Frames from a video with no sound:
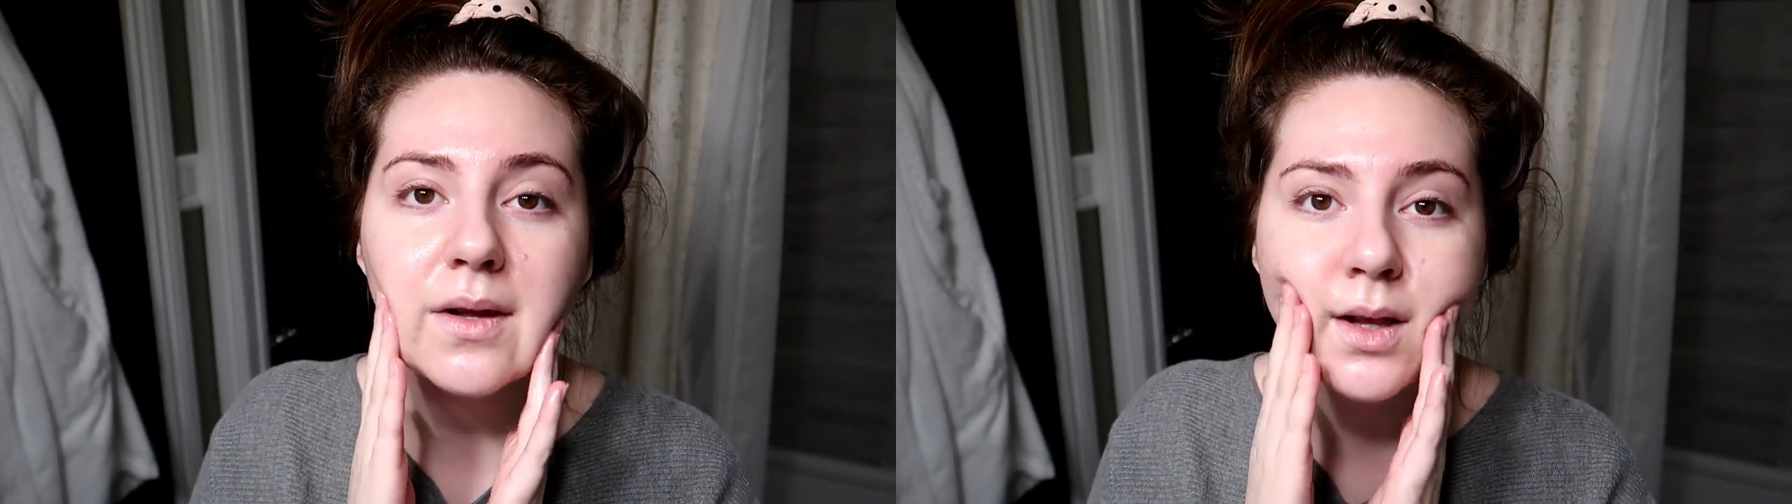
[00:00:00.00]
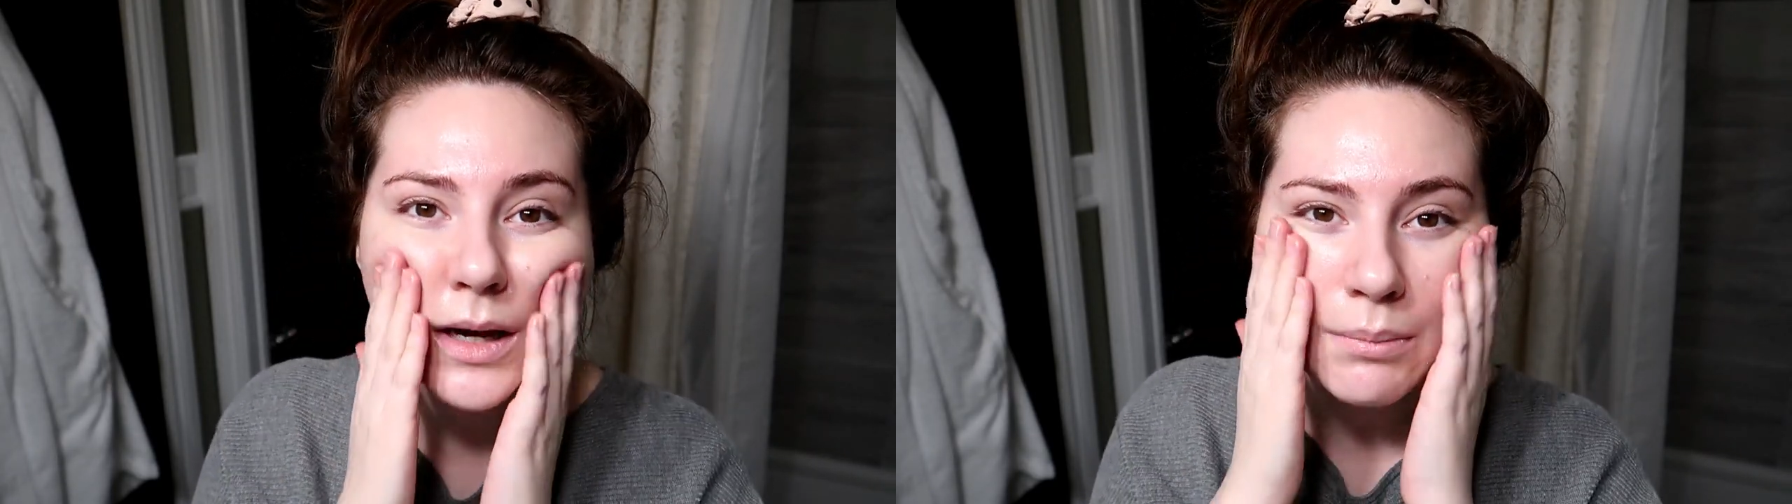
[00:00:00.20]

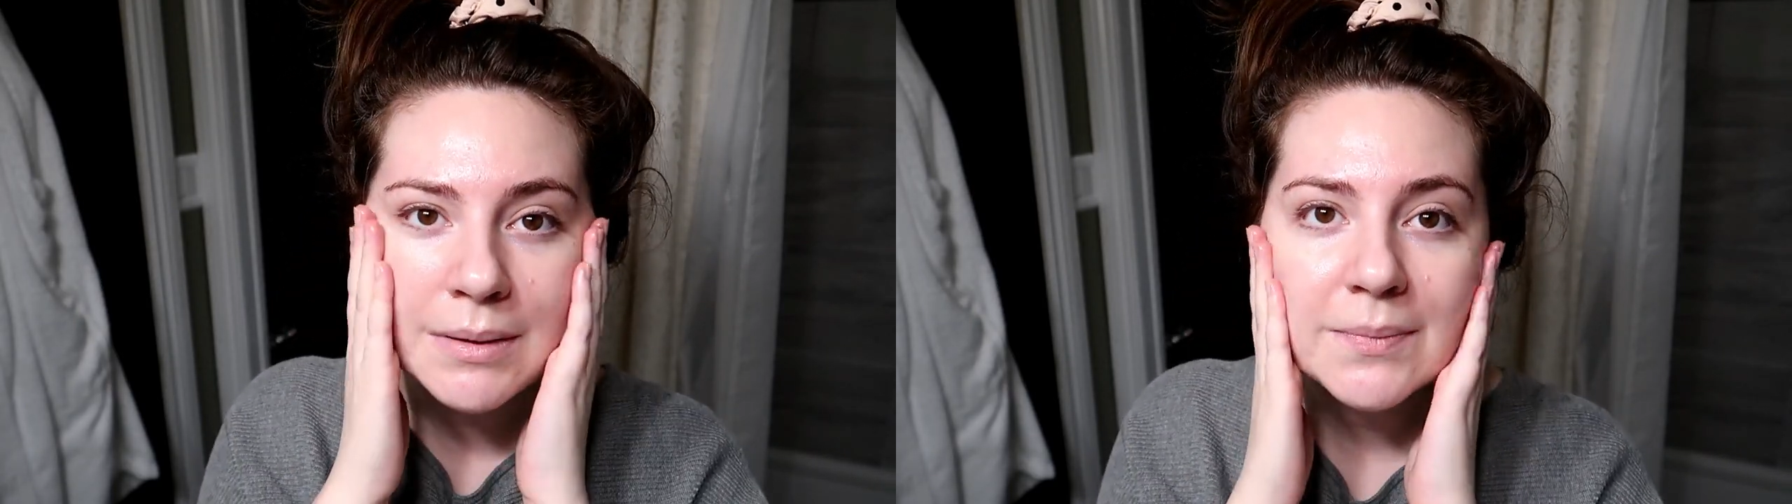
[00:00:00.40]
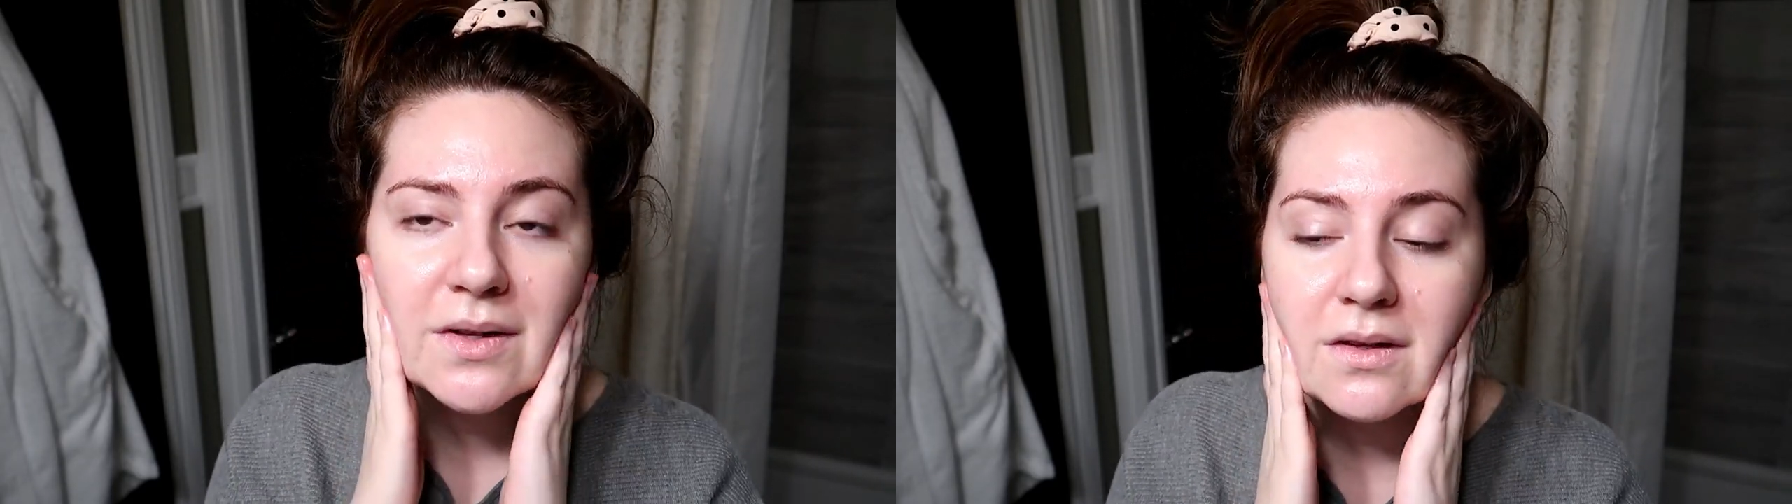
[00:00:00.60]
a lot of
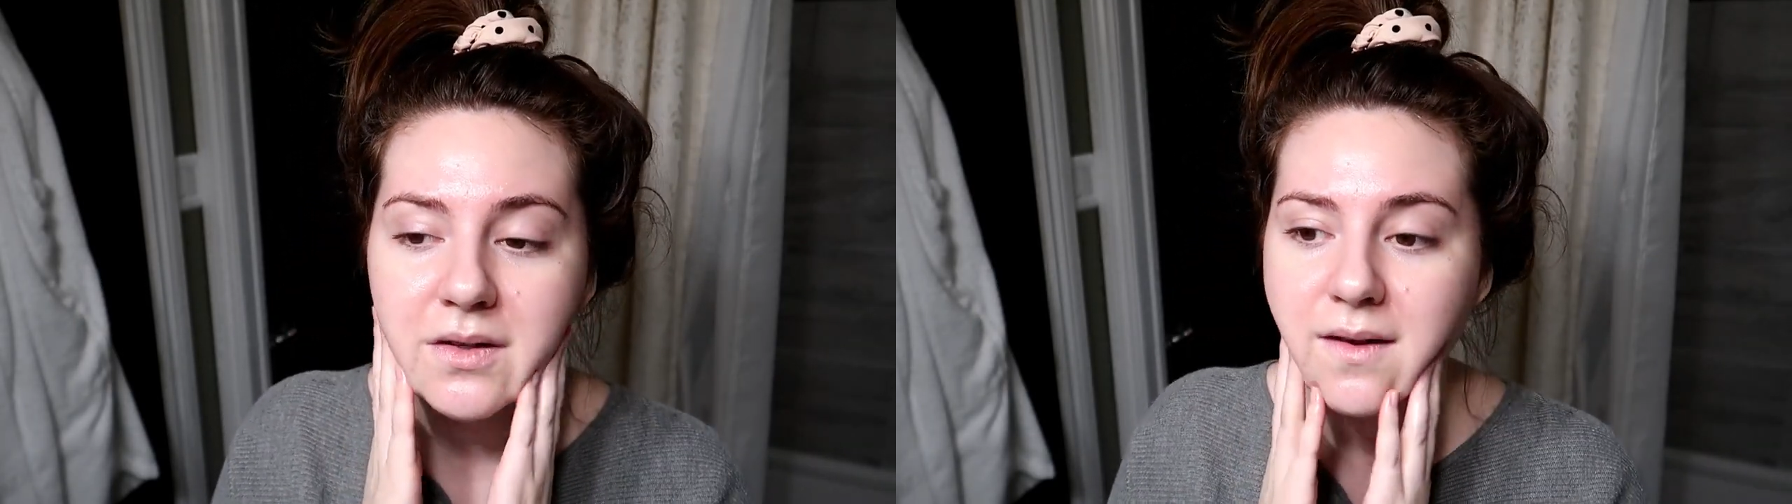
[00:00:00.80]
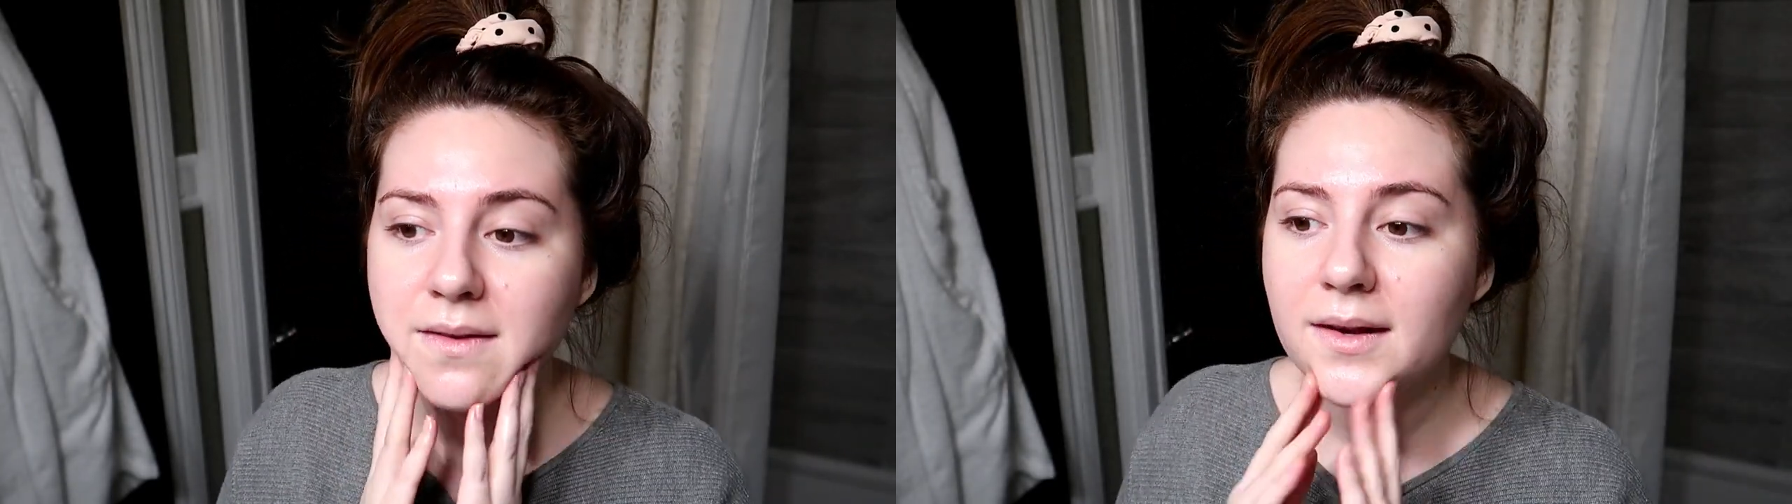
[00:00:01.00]
people
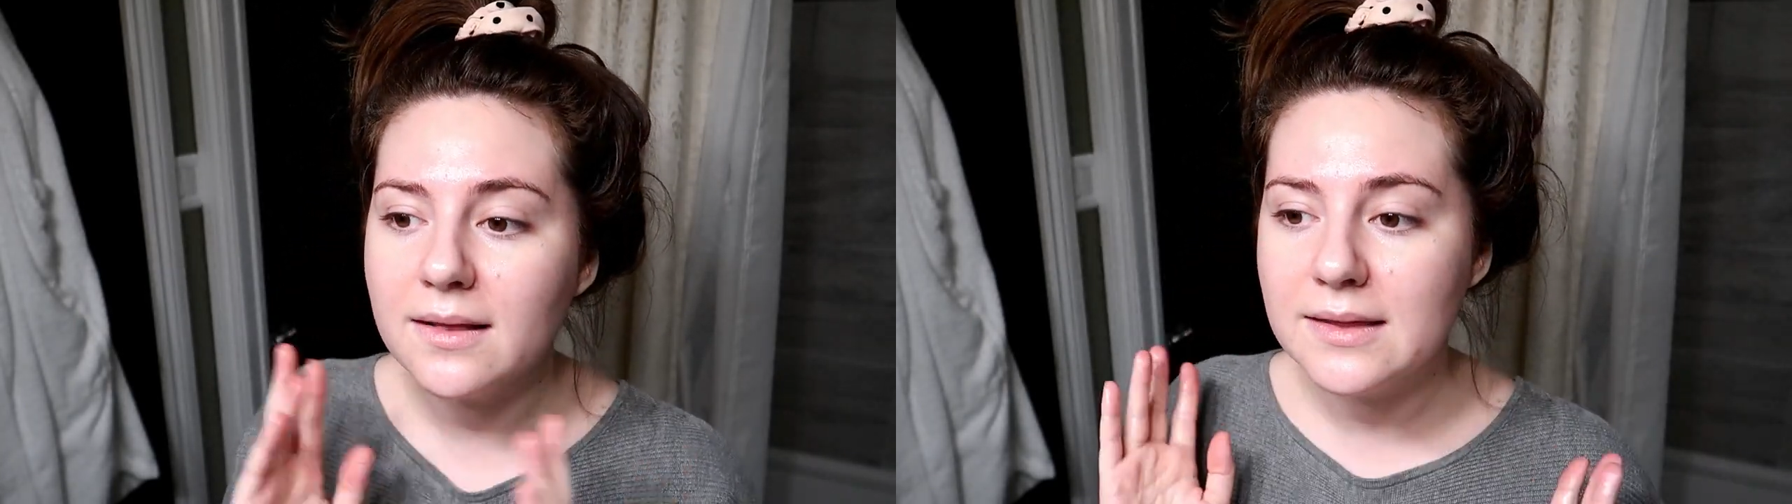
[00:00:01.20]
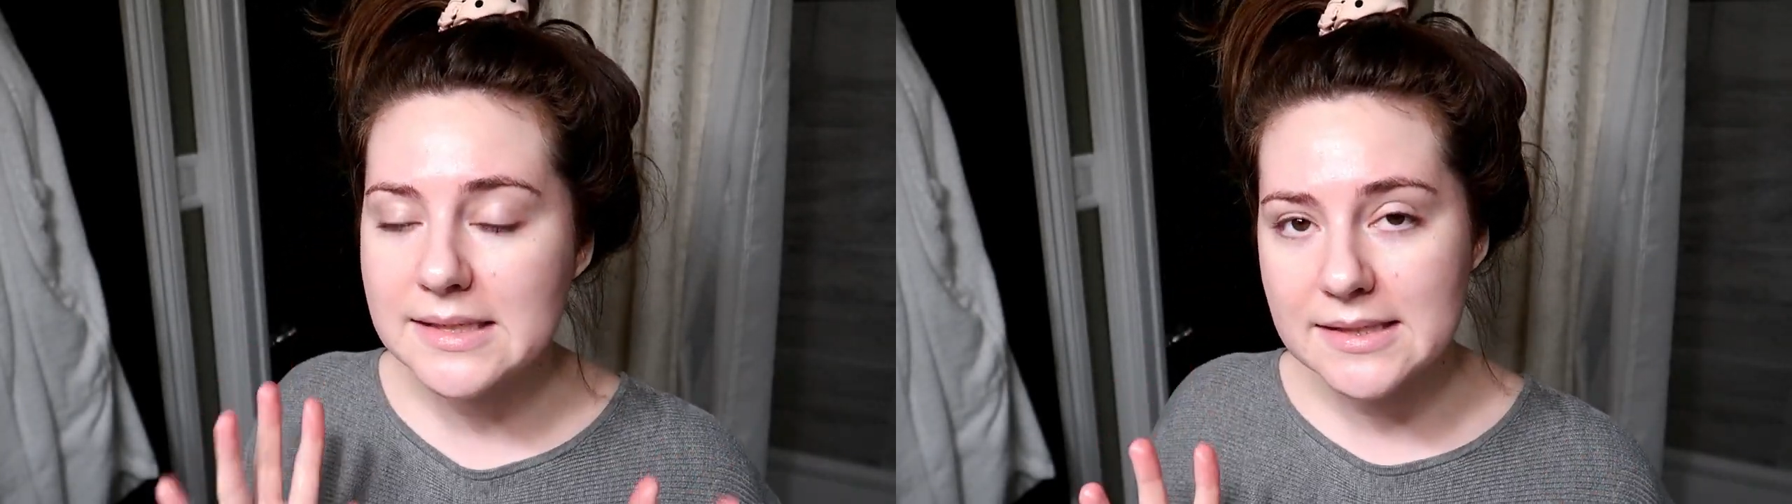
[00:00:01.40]
suggested
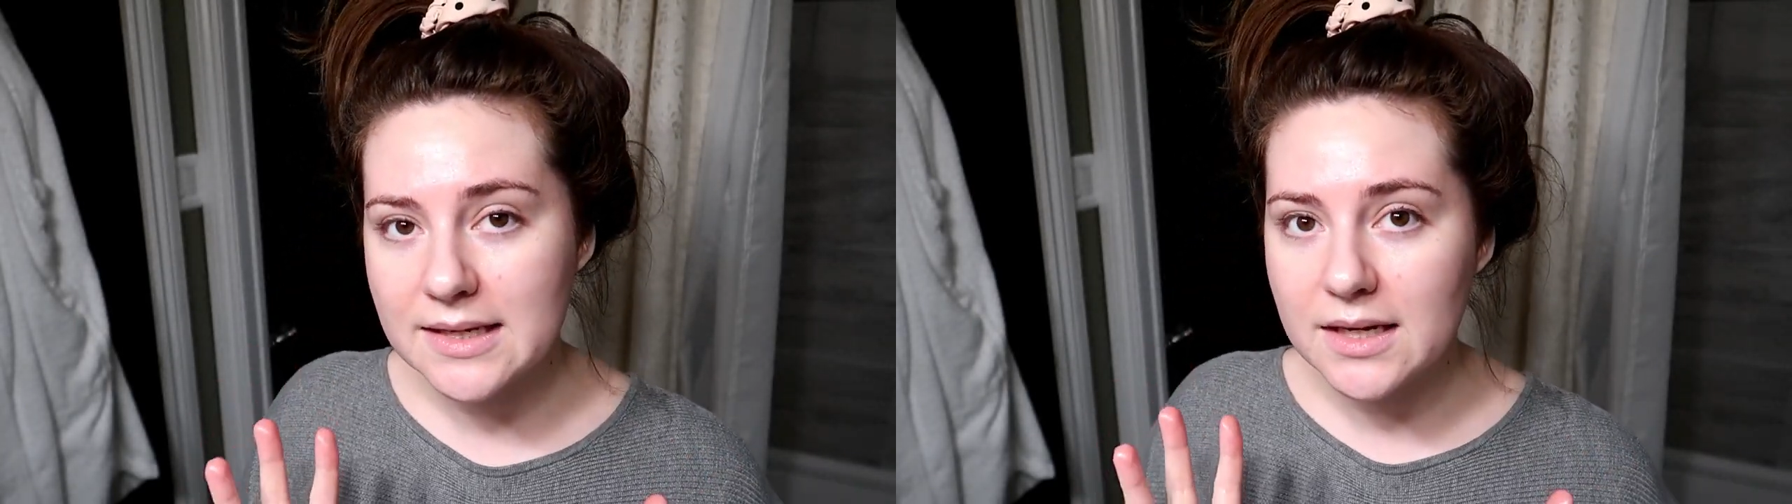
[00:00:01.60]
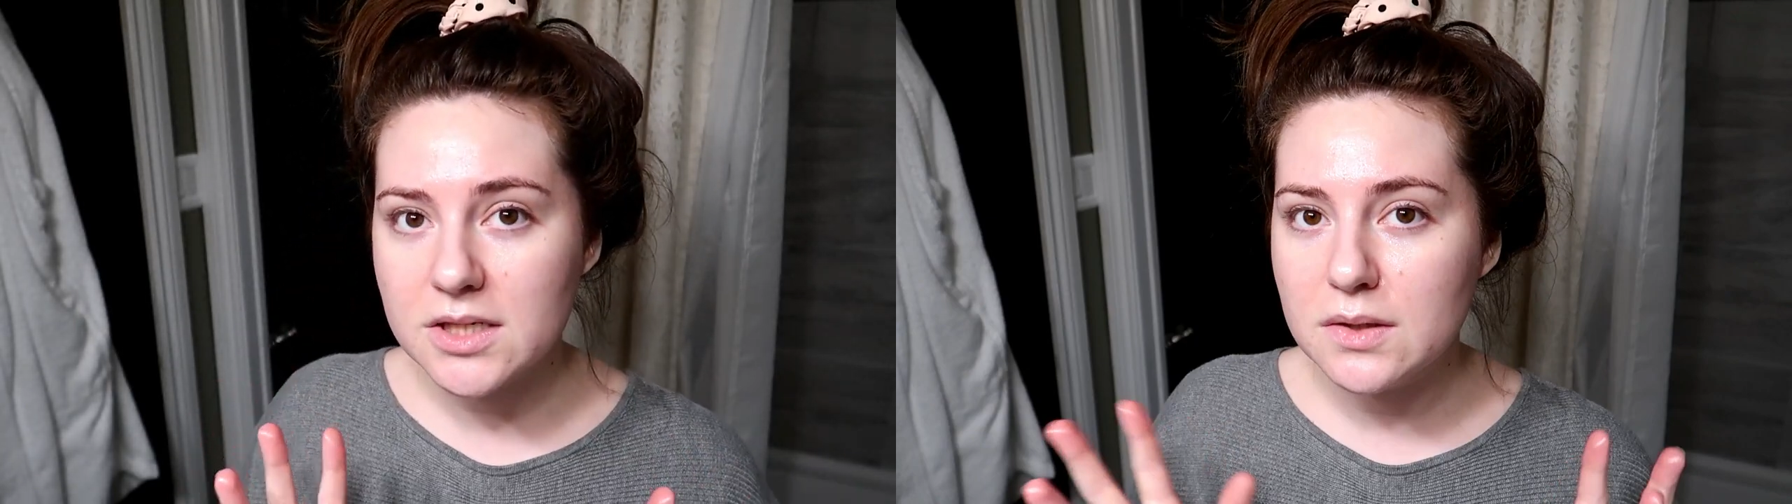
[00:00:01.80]
at this
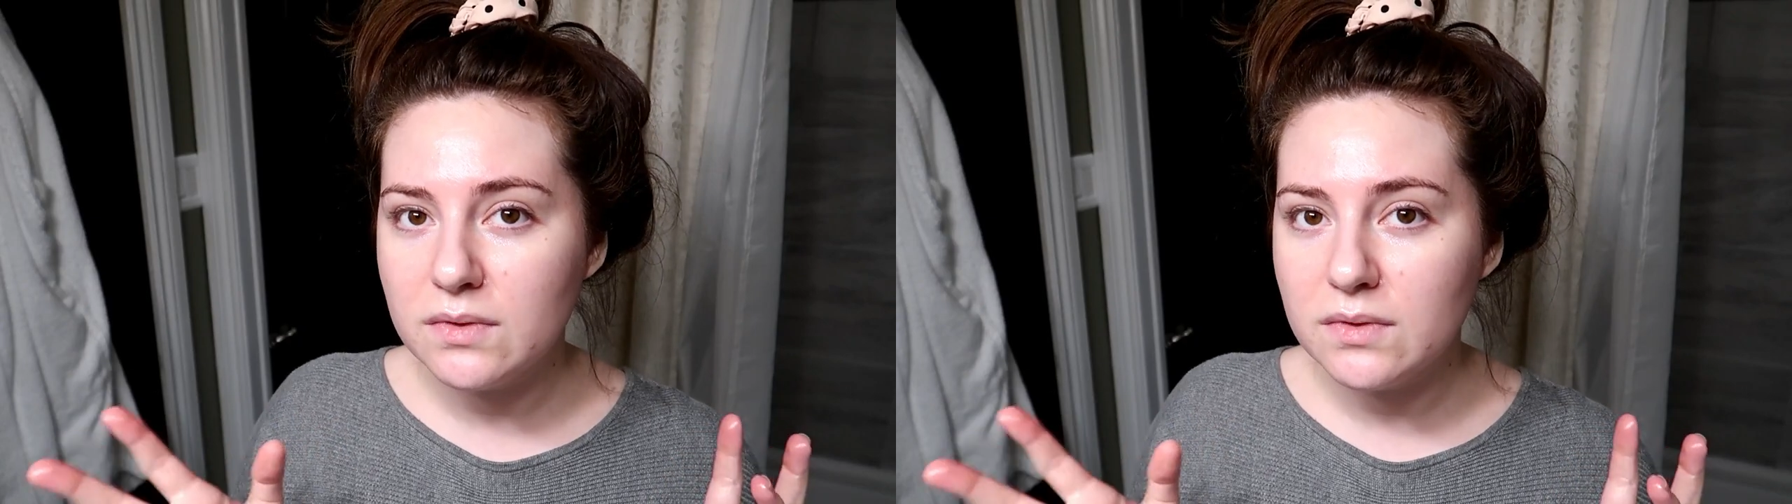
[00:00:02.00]
stage,